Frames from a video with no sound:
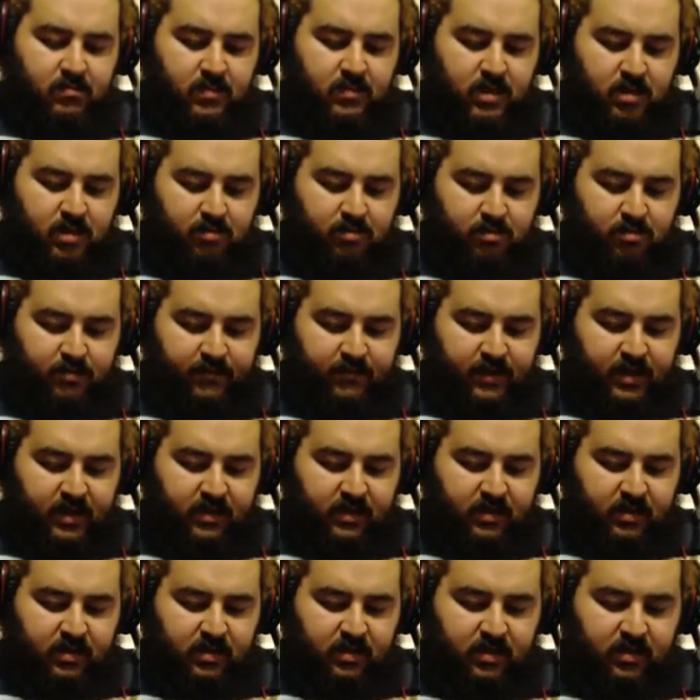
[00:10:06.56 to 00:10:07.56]
Wonder if it
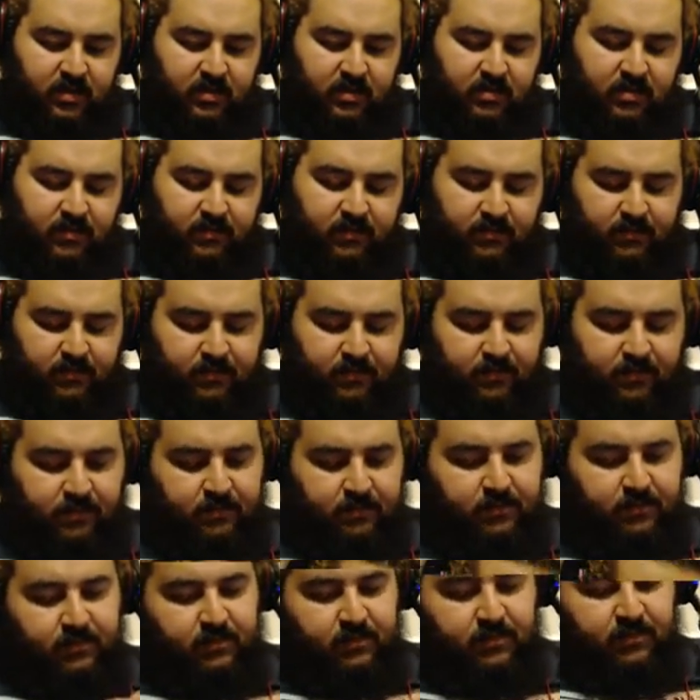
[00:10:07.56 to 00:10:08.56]
actually says.
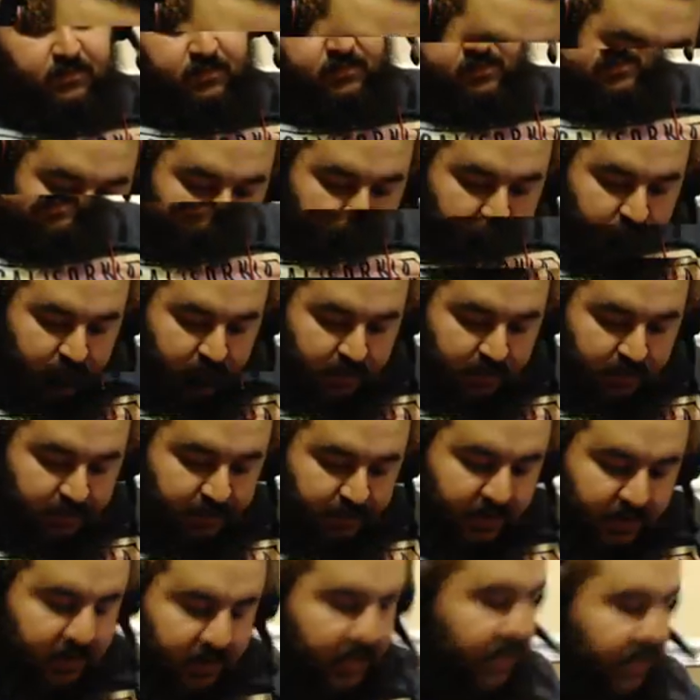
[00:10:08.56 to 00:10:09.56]
Yeah, it
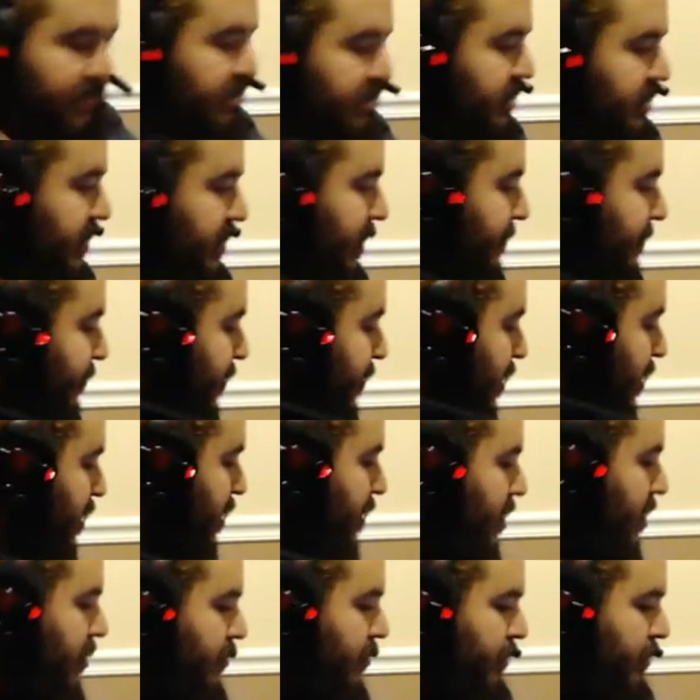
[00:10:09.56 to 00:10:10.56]
doesn't actually say.
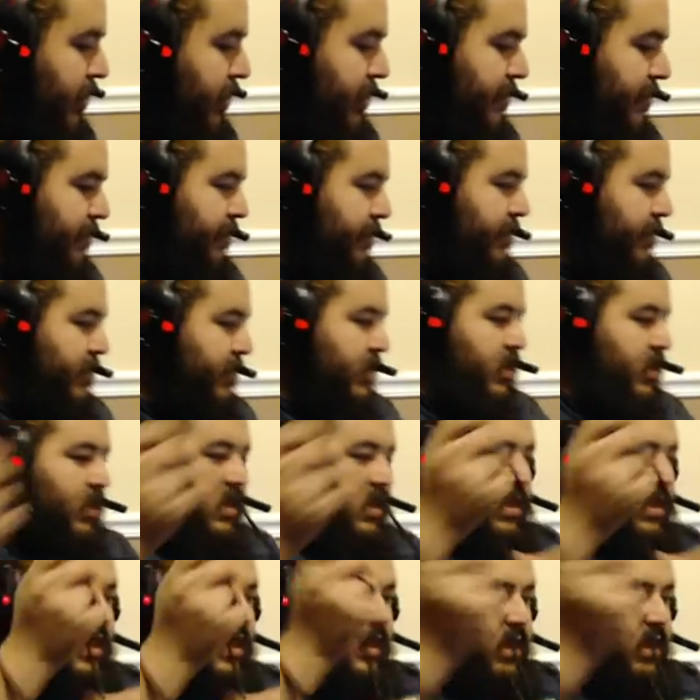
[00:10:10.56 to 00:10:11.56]
But
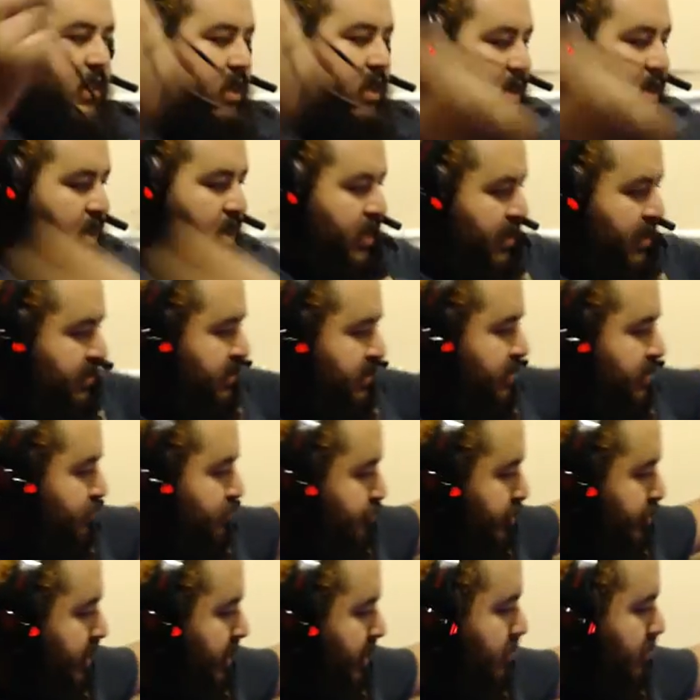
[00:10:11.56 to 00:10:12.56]
this is
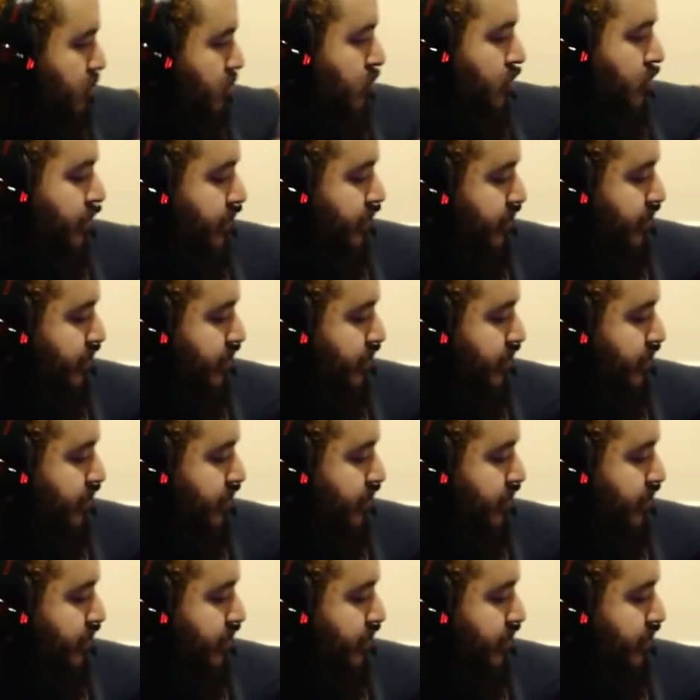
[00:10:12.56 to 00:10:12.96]
really cool.